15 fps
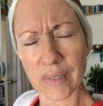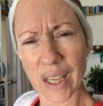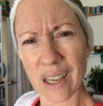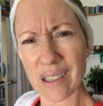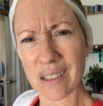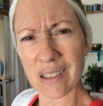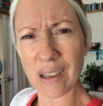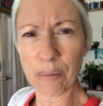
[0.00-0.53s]

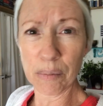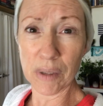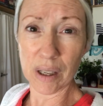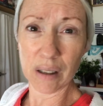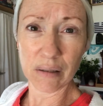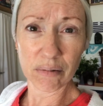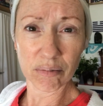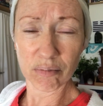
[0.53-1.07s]
as
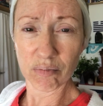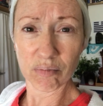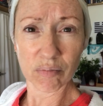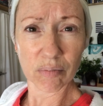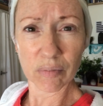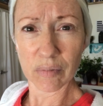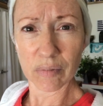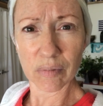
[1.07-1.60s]
something
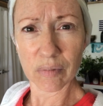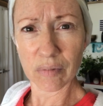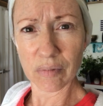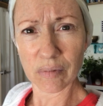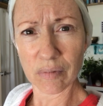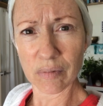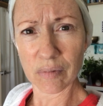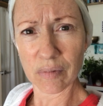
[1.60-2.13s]

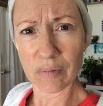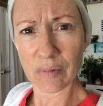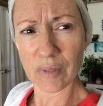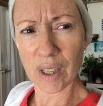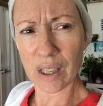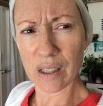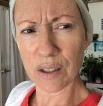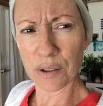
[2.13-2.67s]

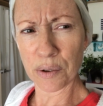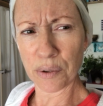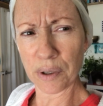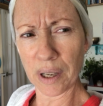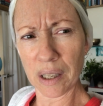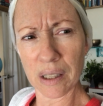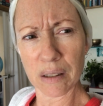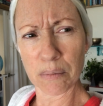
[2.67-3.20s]
that is
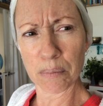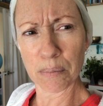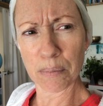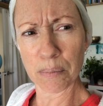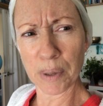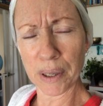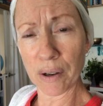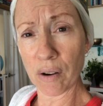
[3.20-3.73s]
created
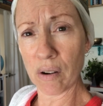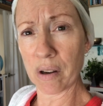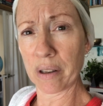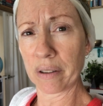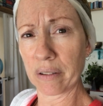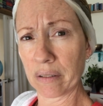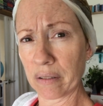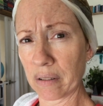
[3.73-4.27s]
by
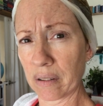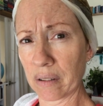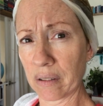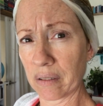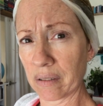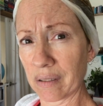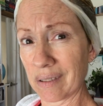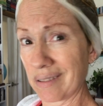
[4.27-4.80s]
God.
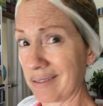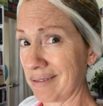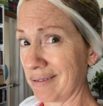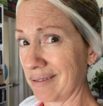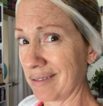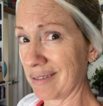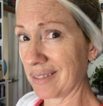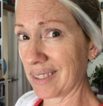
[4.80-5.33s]

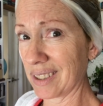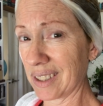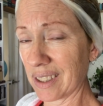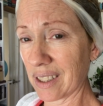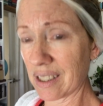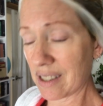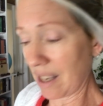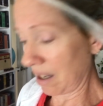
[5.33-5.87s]

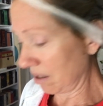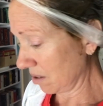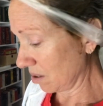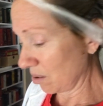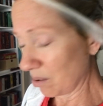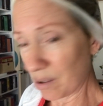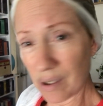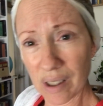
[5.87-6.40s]
Because I don't
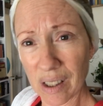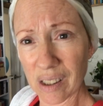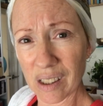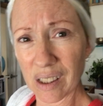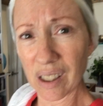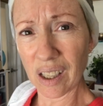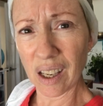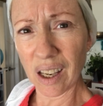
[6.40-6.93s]
know.
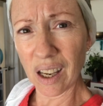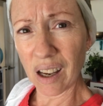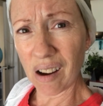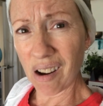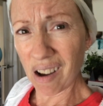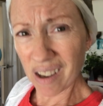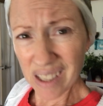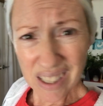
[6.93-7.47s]

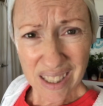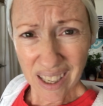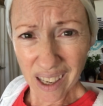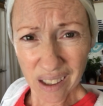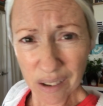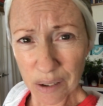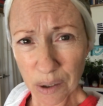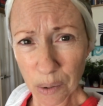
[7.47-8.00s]
Honestly, I
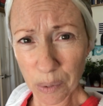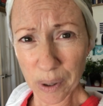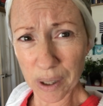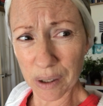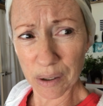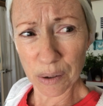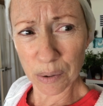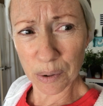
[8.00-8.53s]
don't know what
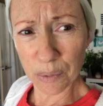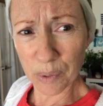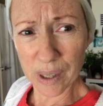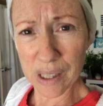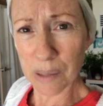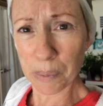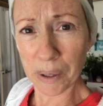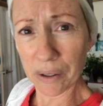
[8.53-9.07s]
who and what a
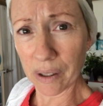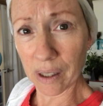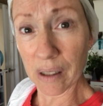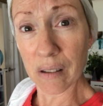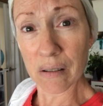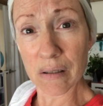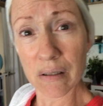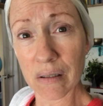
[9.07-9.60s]
spirit
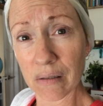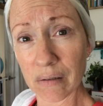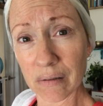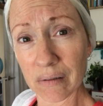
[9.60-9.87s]
is.